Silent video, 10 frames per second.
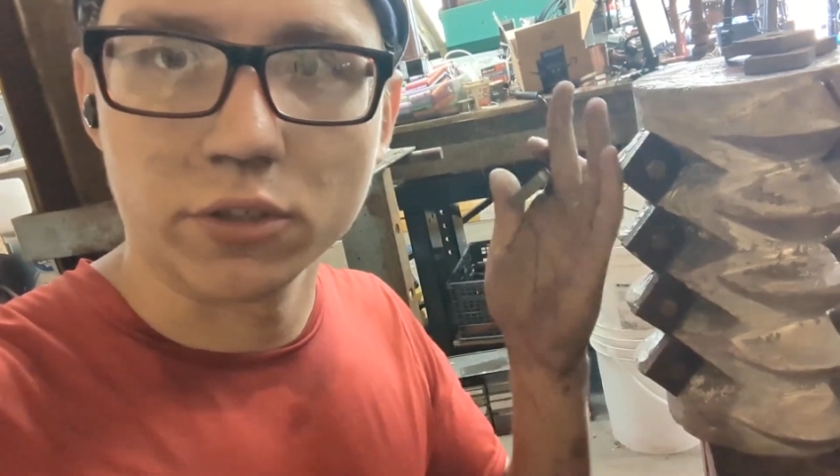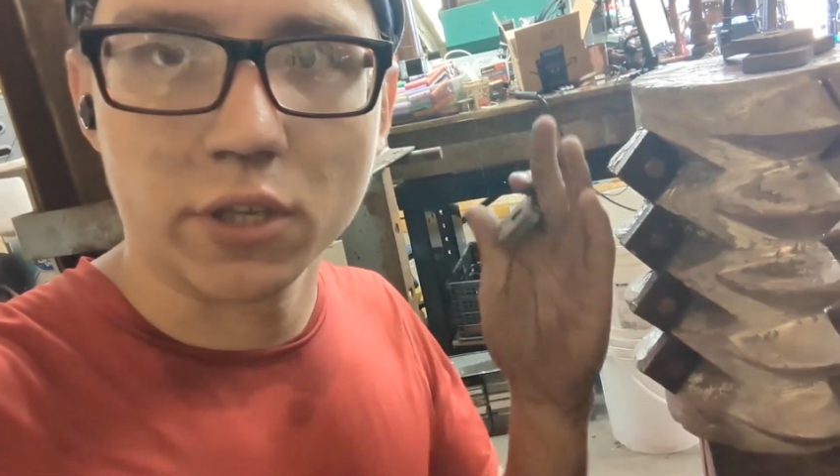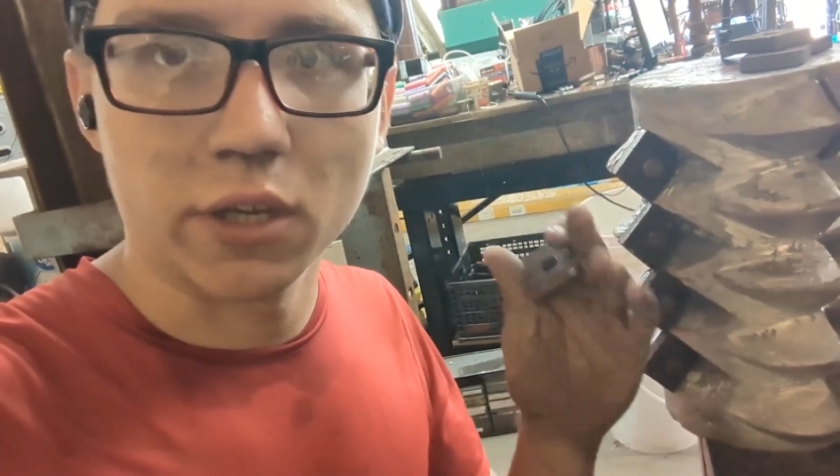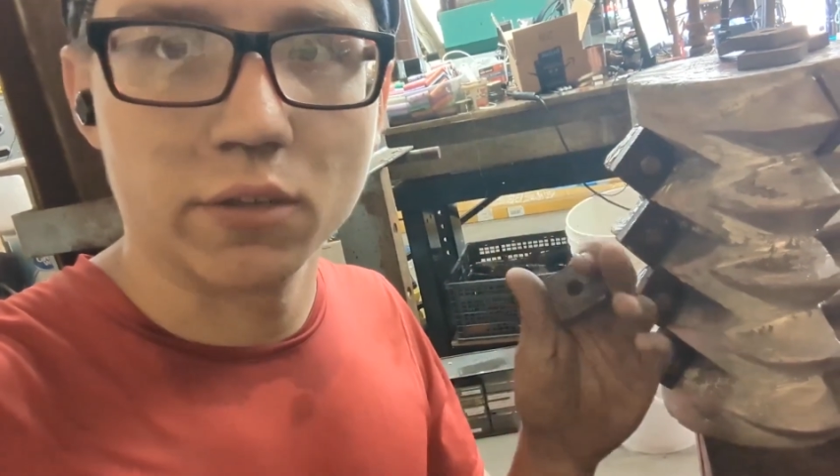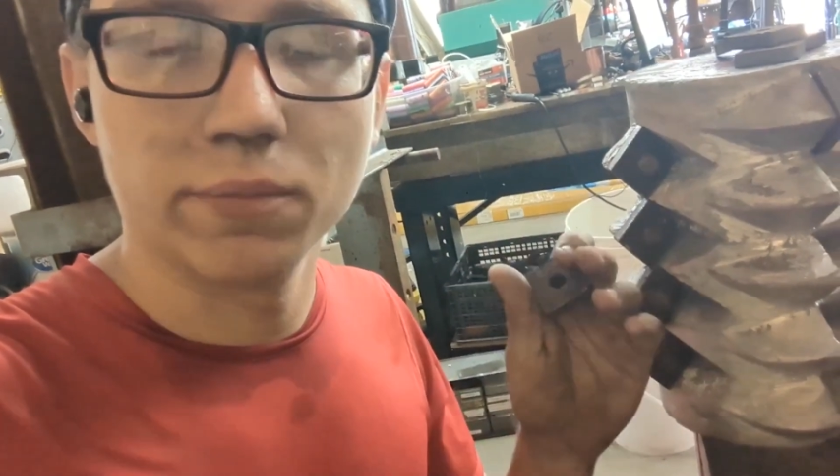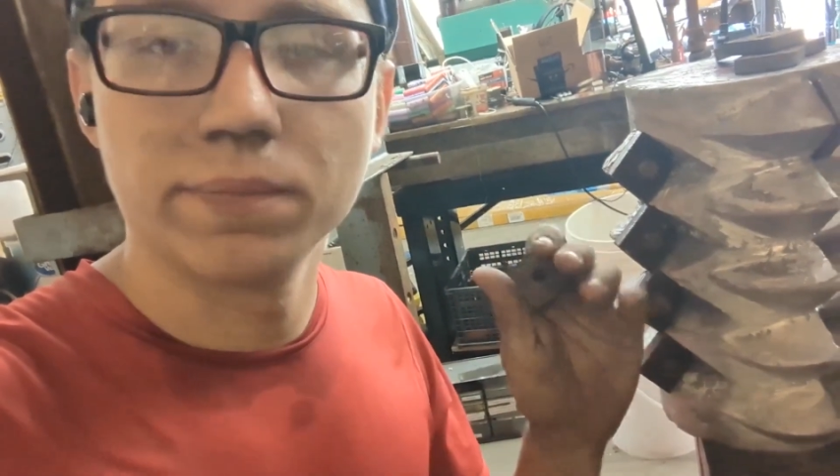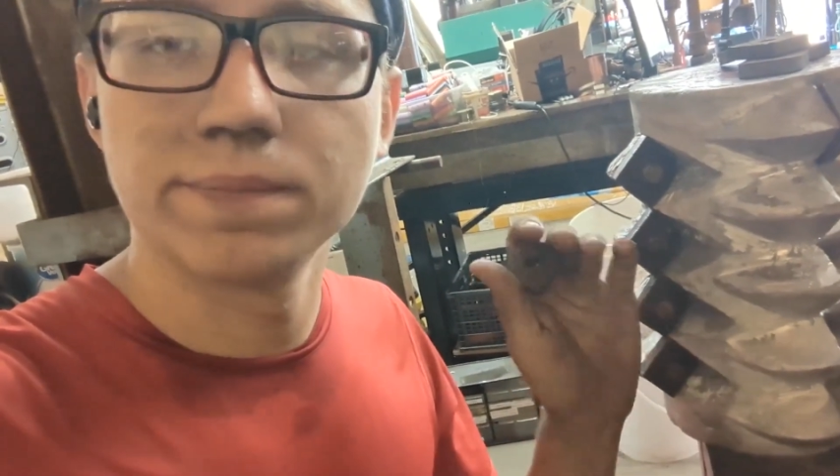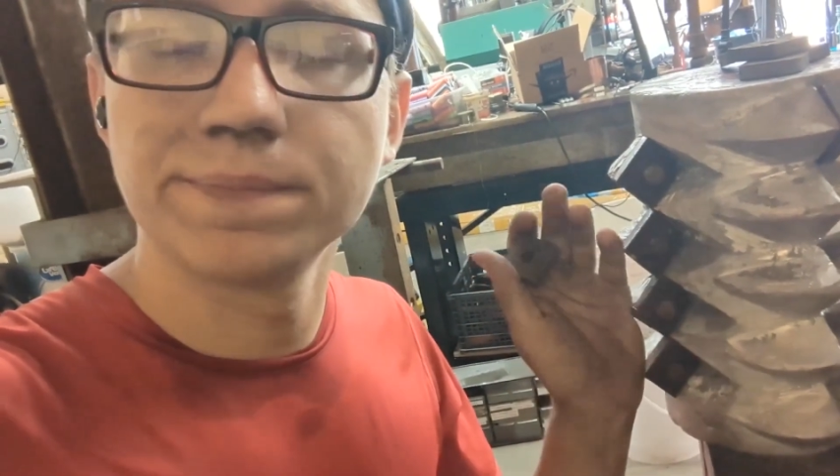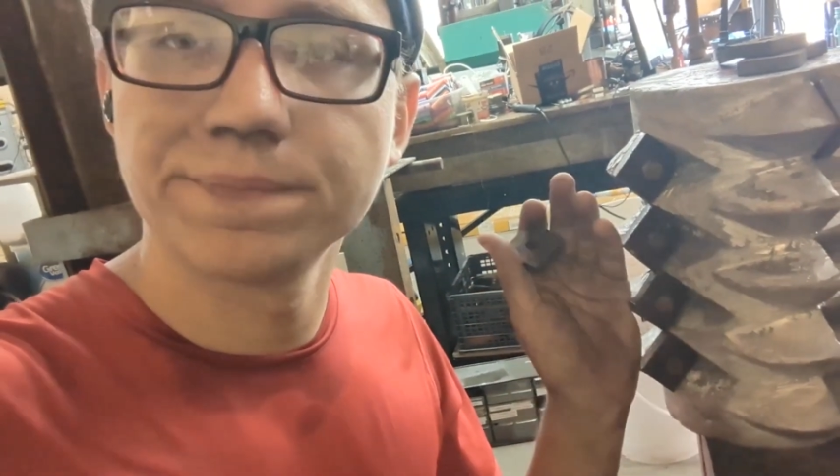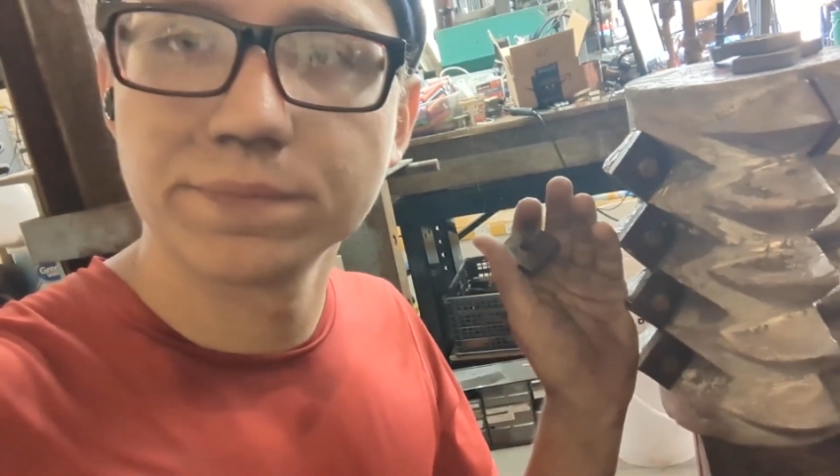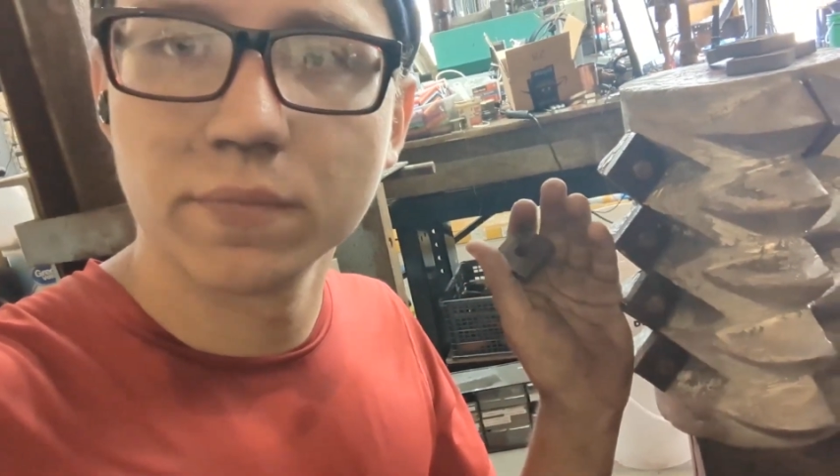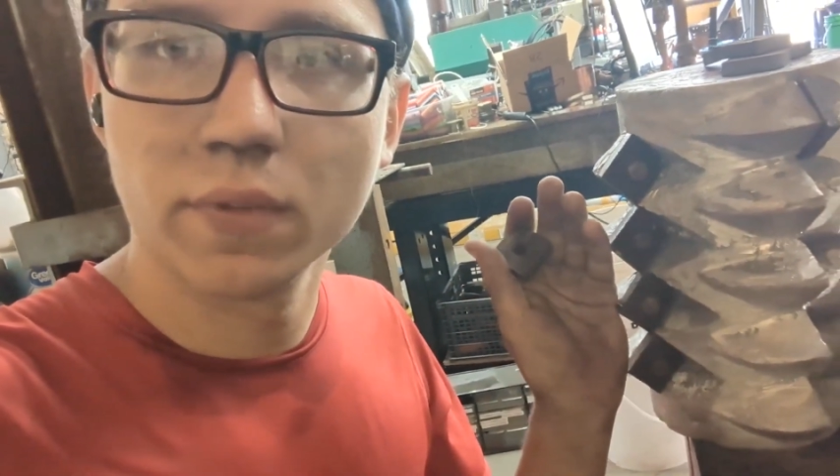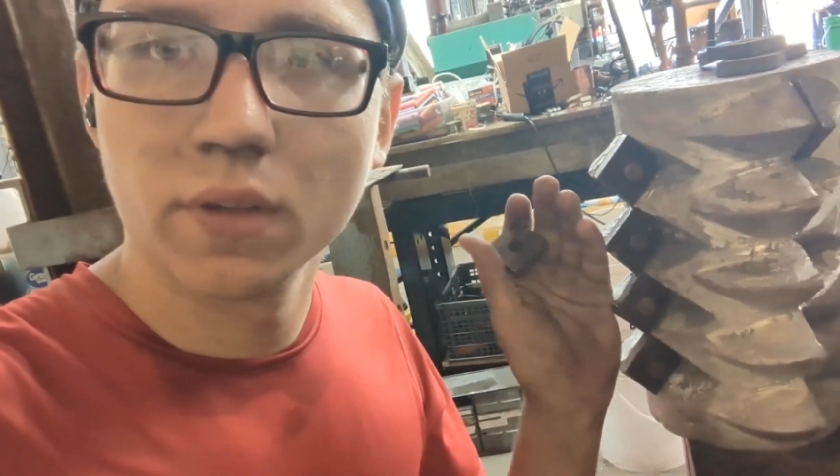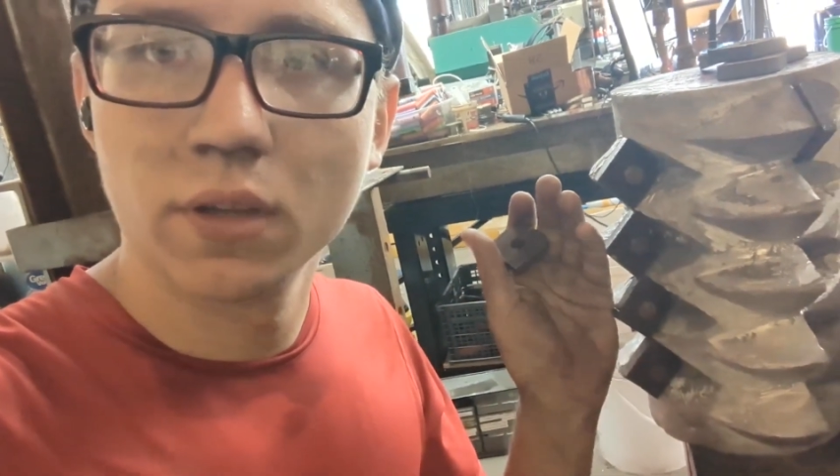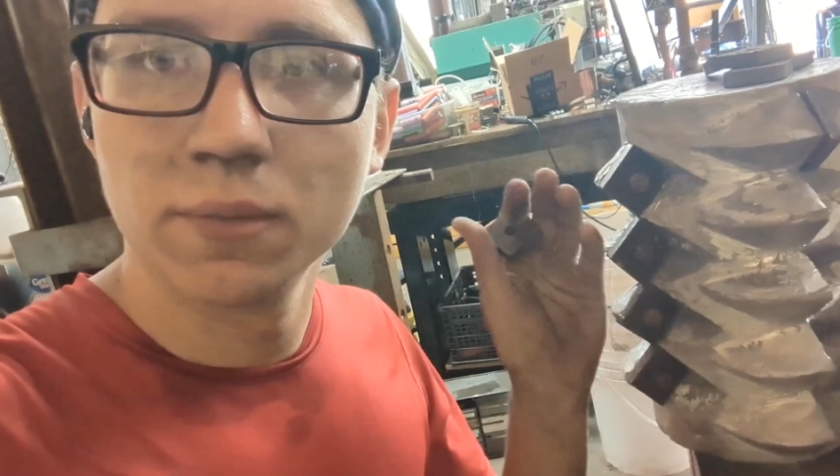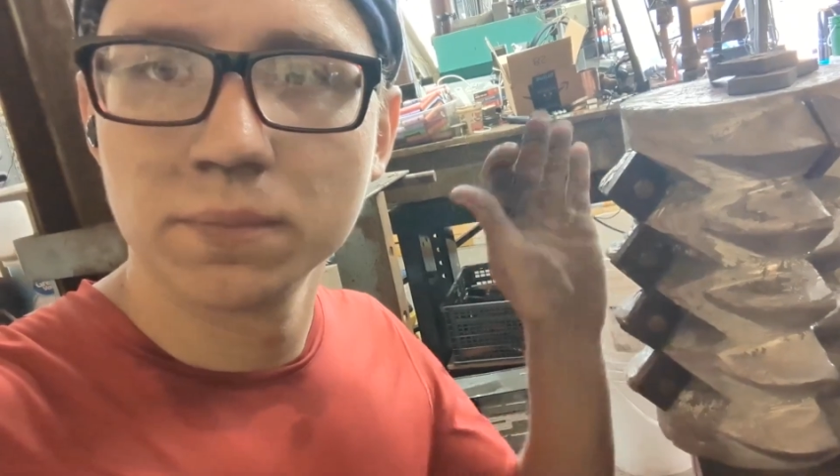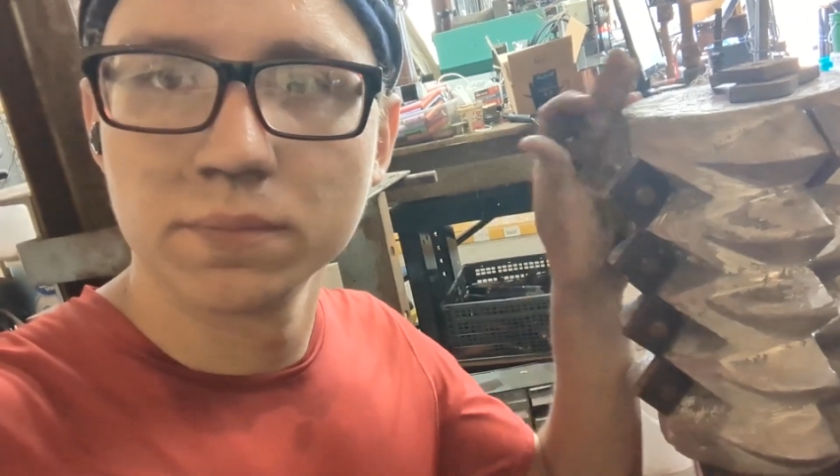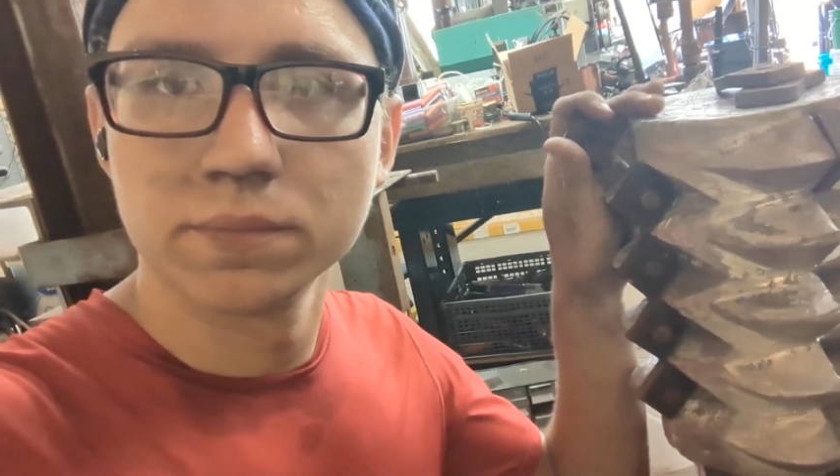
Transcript: I don't know if you ever seen those